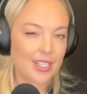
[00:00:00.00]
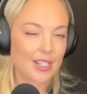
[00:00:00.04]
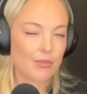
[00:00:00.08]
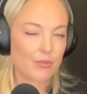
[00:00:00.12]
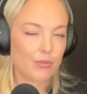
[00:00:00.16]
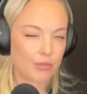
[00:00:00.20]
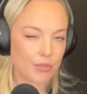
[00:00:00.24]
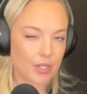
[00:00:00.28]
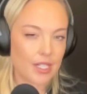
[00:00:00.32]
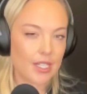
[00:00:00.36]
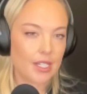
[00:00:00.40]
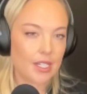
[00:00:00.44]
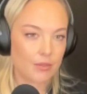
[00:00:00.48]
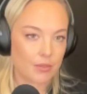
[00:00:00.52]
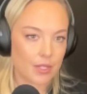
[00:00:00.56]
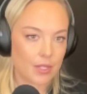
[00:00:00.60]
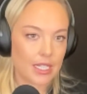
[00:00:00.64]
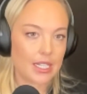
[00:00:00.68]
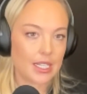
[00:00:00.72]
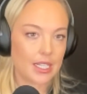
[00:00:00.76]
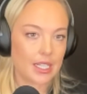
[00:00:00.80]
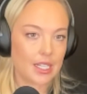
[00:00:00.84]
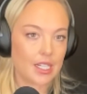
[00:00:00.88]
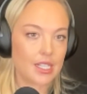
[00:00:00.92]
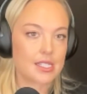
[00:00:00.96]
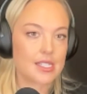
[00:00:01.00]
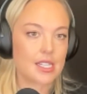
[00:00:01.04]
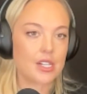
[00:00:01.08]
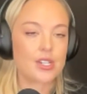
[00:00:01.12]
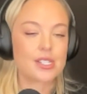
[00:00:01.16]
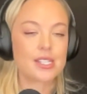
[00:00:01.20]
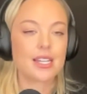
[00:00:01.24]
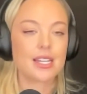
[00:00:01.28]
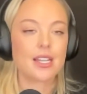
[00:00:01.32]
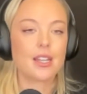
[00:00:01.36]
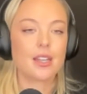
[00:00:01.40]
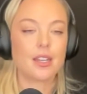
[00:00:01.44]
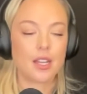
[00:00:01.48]
like really, really, because there
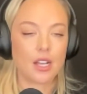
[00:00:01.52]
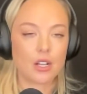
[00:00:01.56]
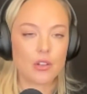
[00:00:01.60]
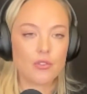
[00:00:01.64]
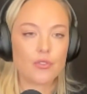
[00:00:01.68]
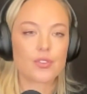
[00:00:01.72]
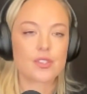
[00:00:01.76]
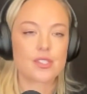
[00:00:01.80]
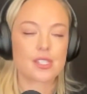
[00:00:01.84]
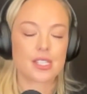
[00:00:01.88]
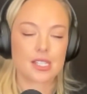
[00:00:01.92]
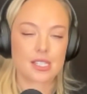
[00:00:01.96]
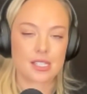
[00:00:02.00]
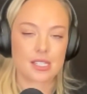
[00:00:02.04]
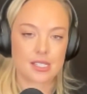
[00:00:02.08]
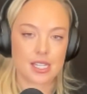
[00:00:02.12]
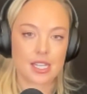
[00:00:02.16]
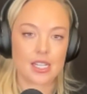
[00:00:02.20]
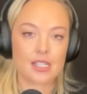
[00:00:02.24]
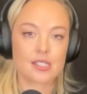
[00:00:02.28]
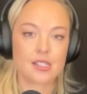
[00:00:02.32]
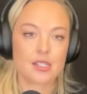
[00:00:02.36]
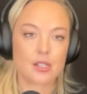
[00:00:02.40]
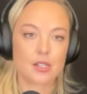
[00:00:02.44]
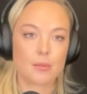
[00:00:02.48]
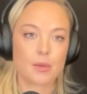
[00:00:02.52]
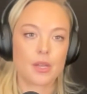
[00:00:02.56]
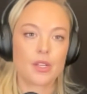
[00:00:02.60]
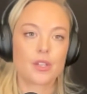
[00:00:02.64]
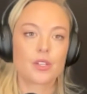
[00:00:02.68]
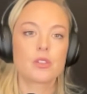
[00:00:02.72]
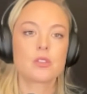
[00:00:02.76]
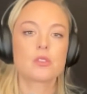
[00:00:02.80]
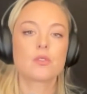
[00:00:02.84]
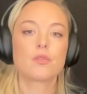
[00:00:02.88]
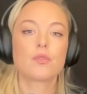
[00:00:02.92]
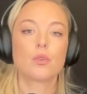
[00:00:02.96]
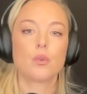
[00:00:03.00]
is enough success and
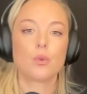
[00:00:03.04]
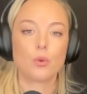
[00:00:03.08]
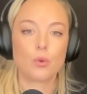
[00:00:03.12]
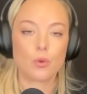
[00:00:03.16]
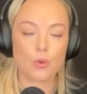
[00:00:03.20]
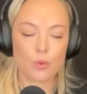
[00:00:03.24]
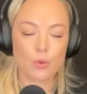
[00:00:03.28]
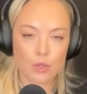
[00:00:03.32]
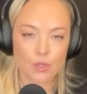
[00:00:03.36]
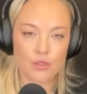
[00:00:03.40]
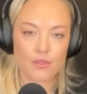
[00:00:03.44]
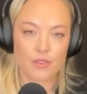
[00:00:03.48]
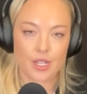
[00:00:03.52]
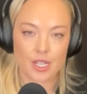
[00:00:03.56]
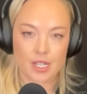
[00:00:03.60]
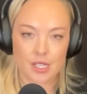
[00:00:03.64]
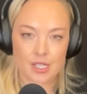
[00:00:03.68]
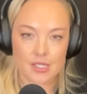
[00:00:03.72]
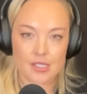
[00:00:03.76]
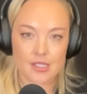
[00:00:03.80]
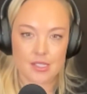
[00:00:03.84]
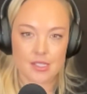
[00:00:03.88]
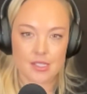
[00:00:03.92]
abundance for all of us.